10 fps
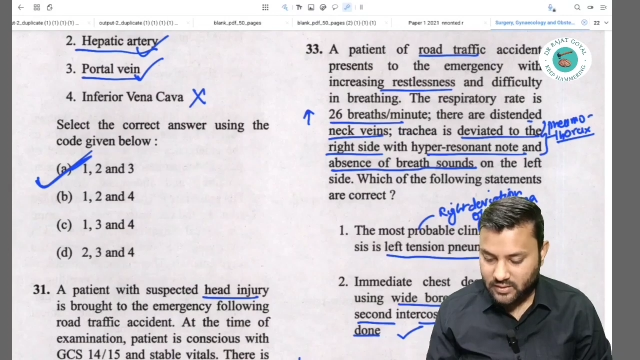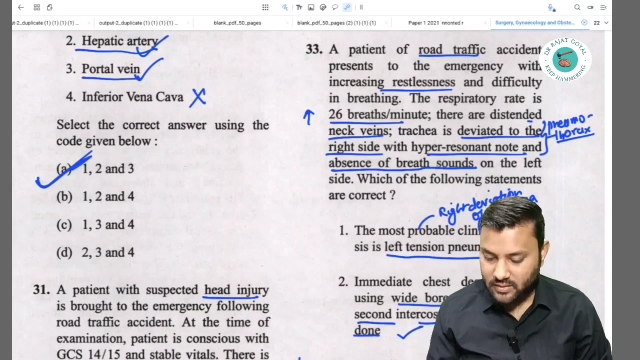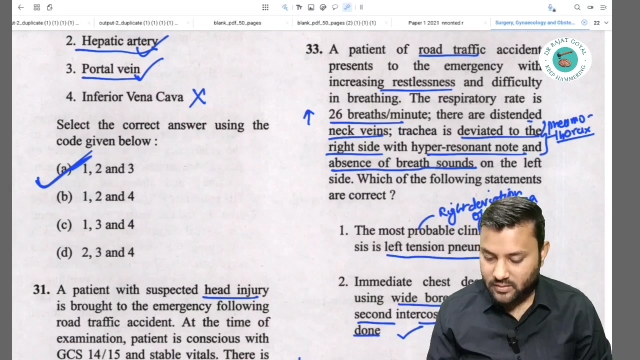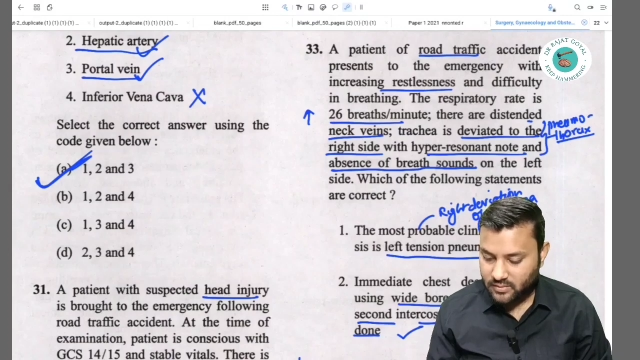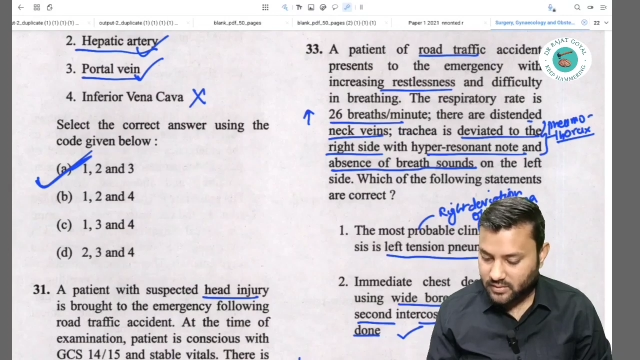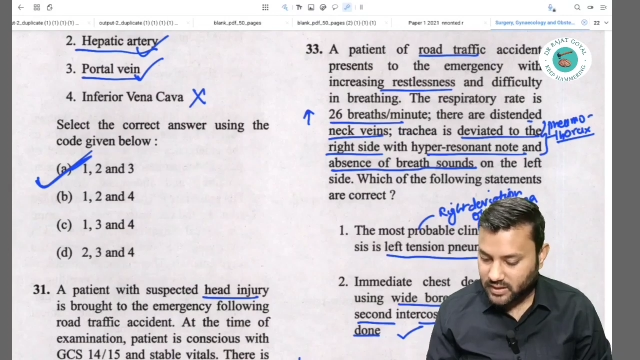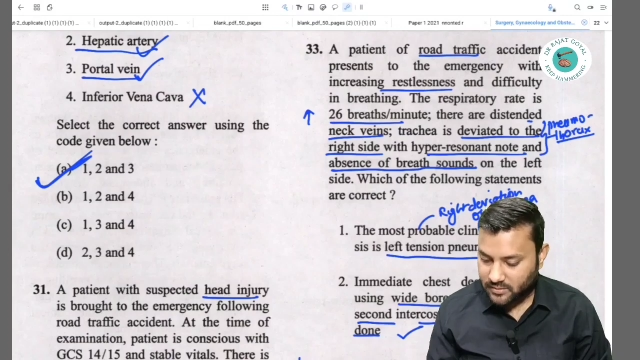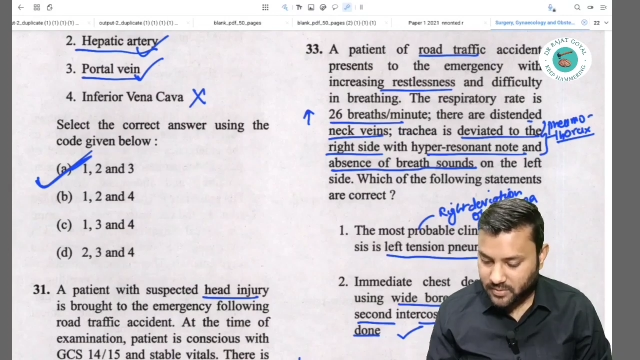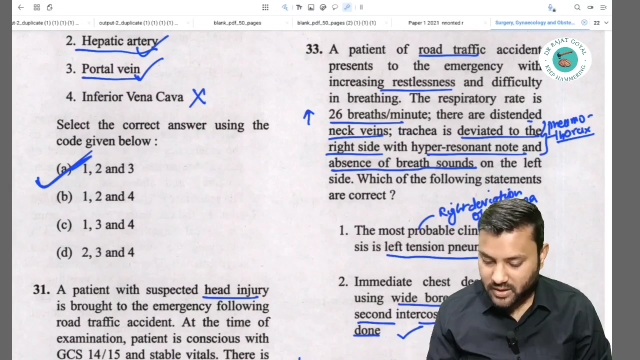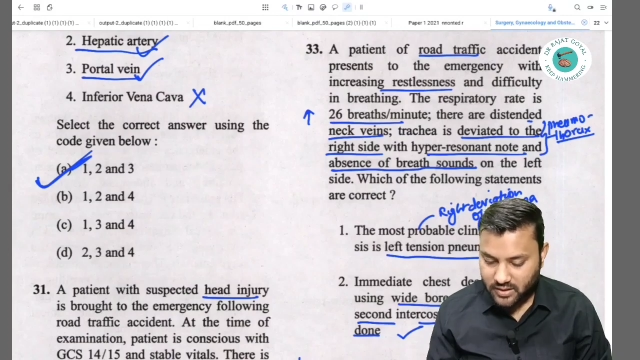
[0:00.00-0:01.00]
The
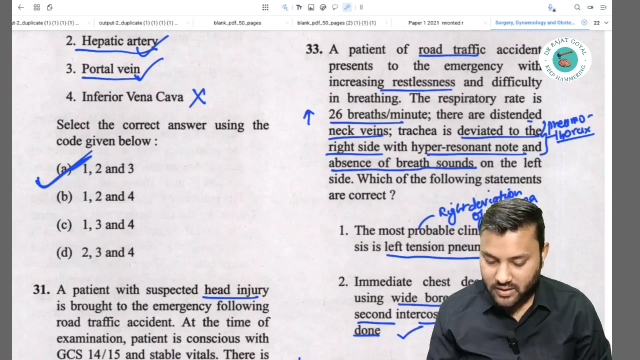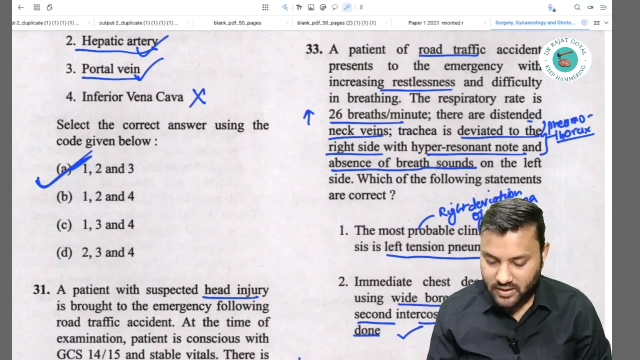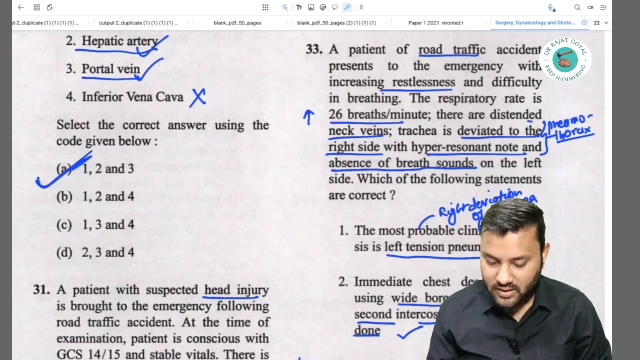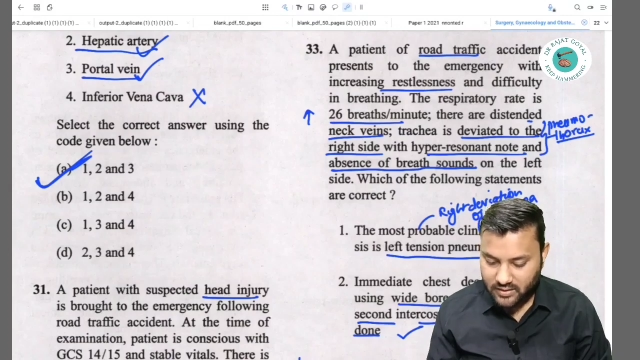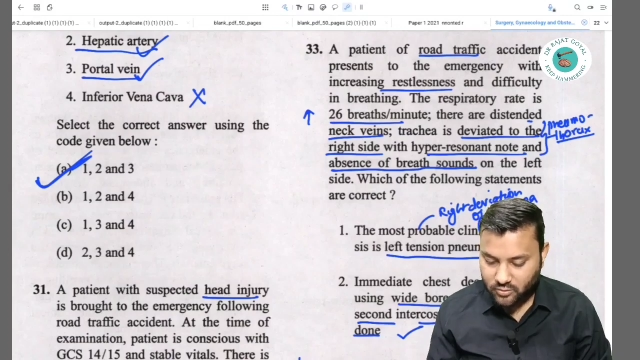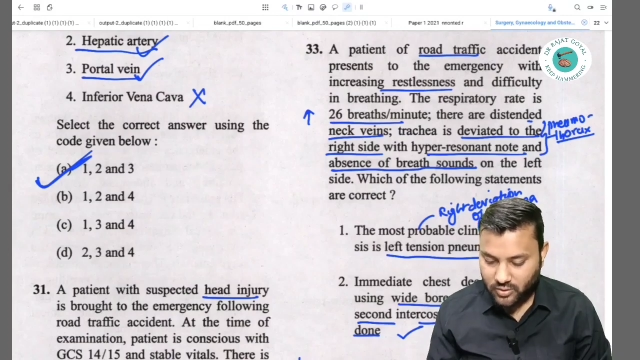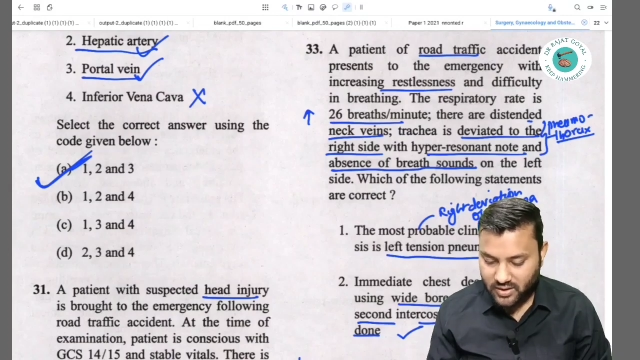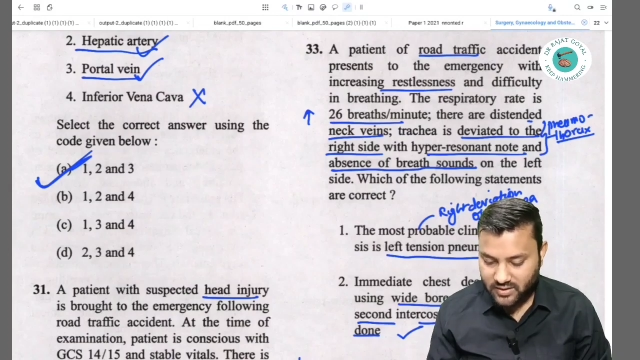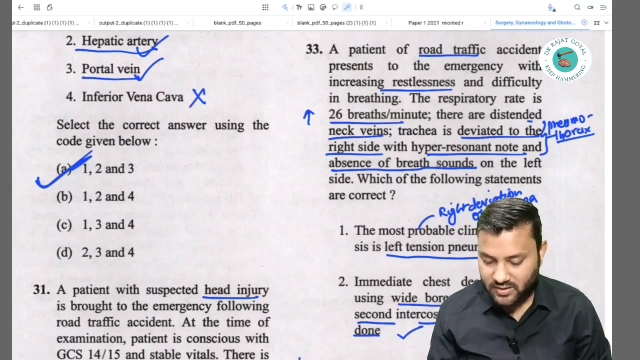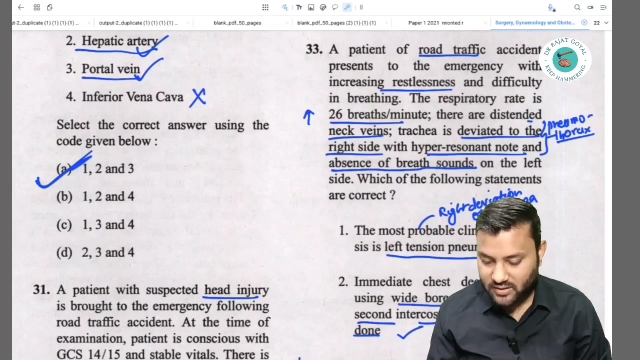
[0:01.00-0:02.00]
respiratory rate is
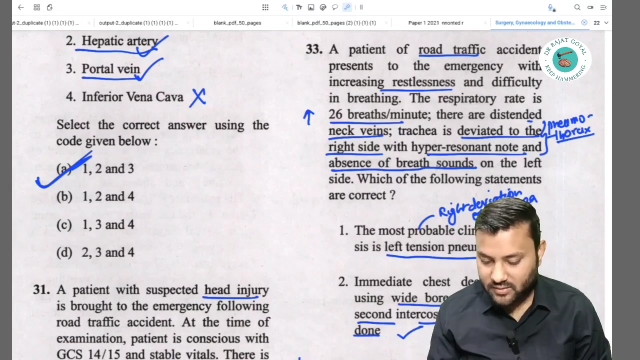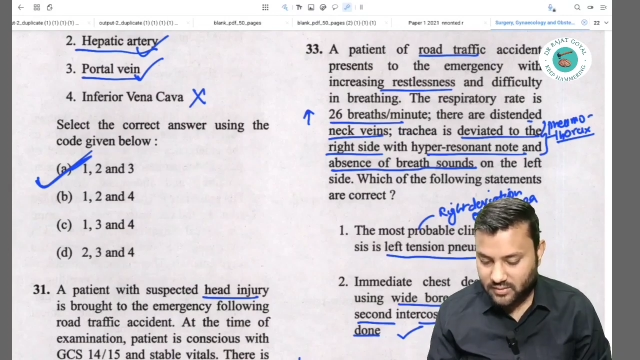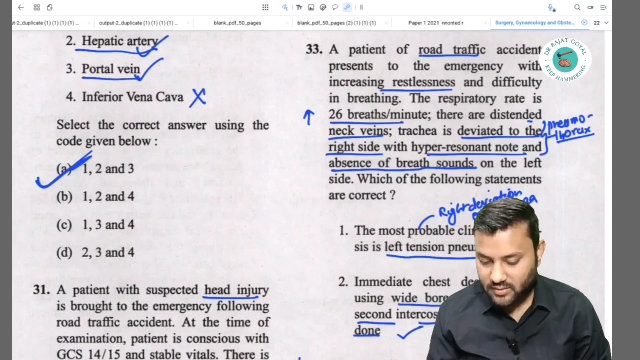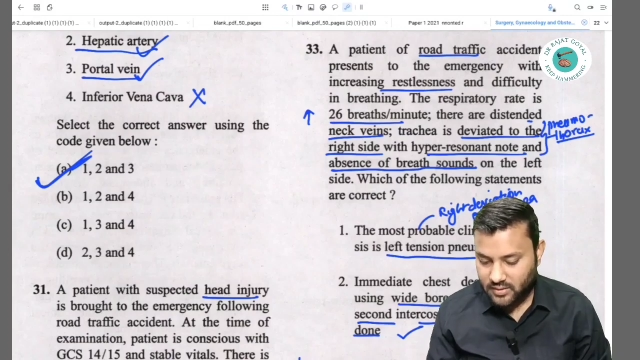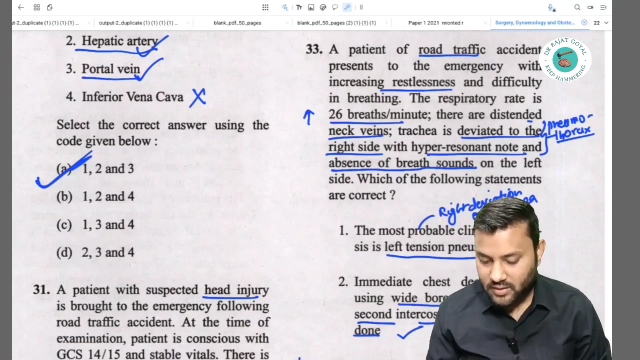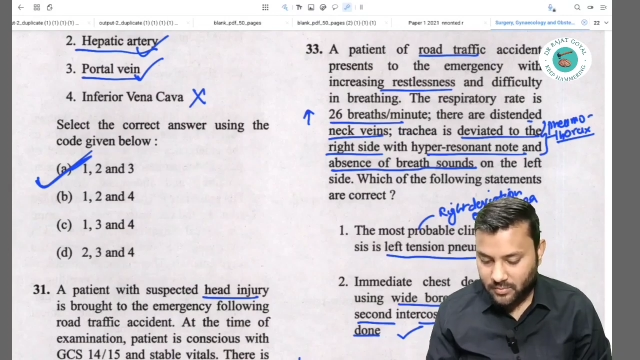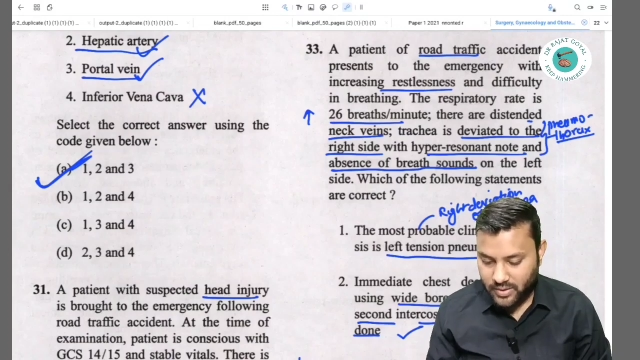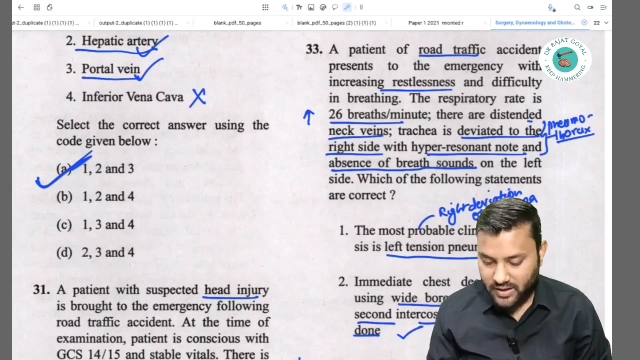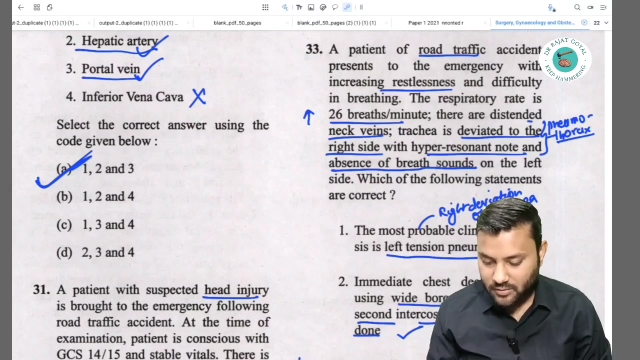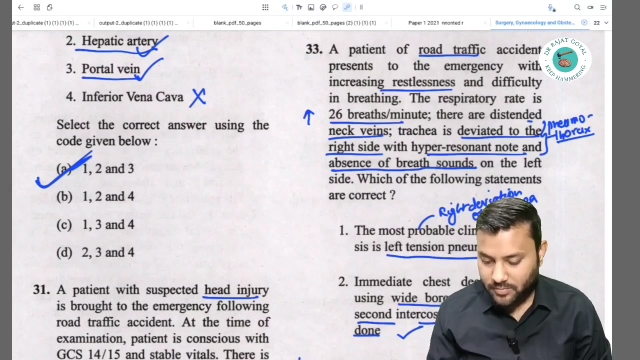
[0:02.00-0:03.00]
26
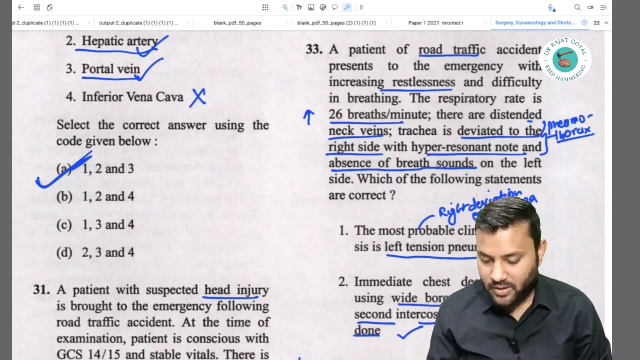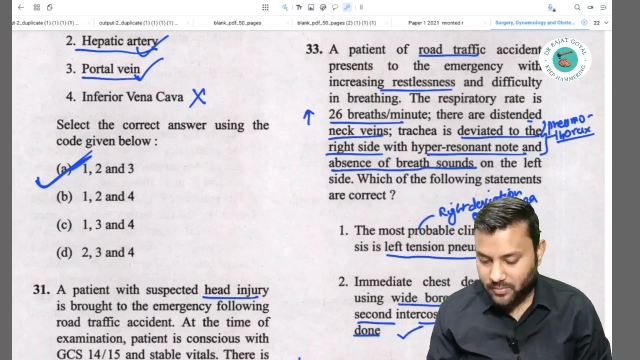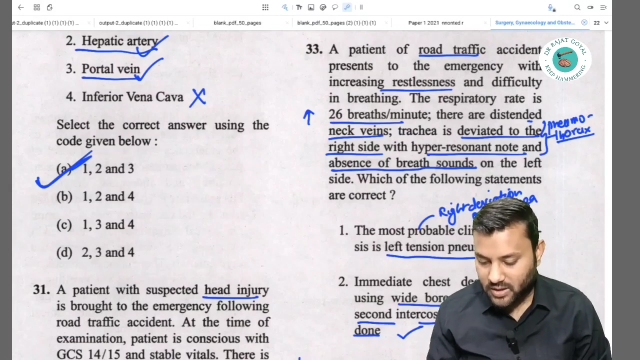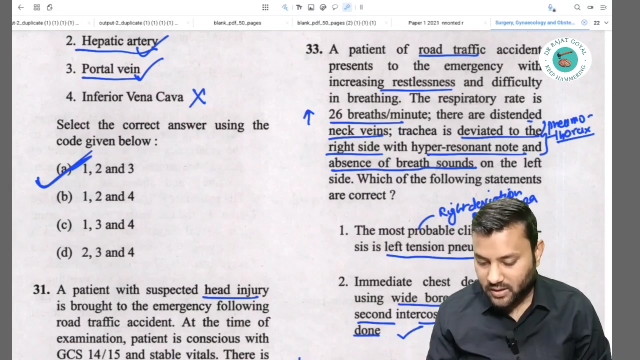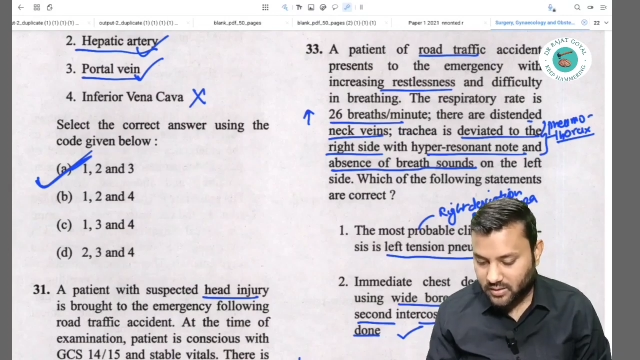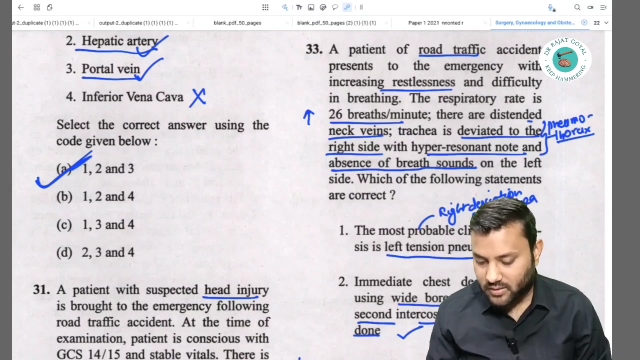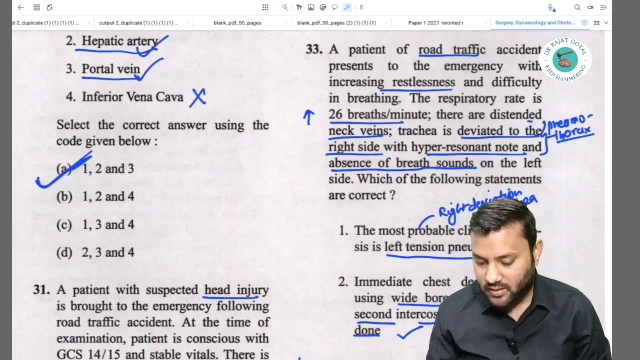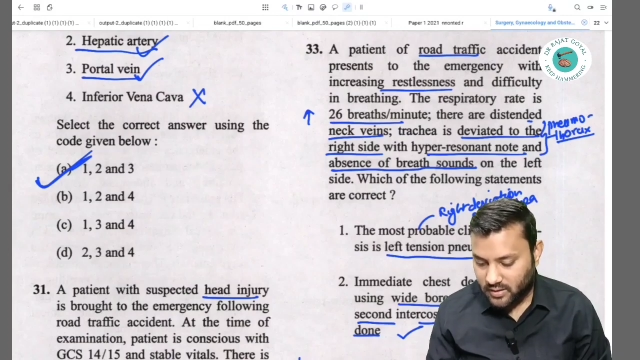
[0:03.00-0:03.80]
breaths per minute.